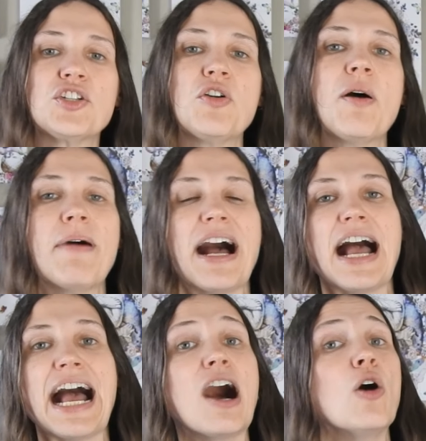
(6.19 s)
to you about
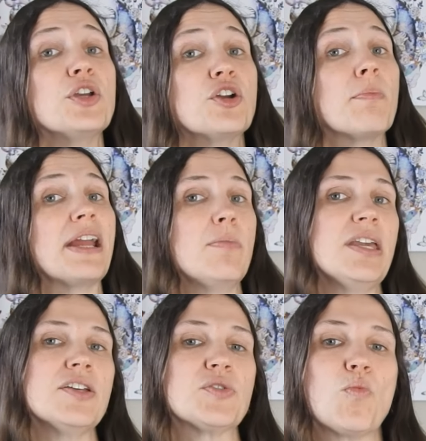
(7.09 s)
how your
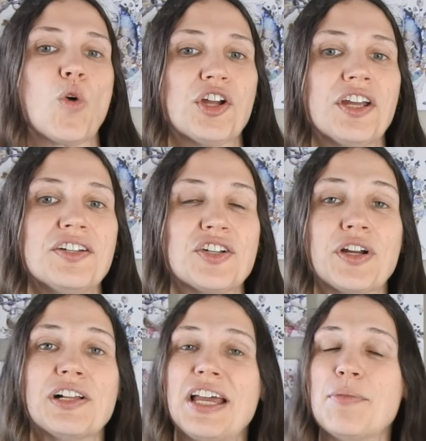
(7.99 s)
baby is working
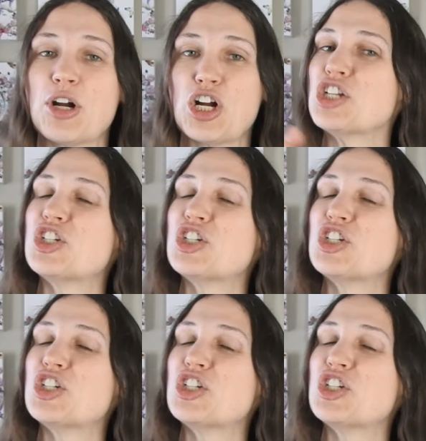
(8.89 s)
during labor,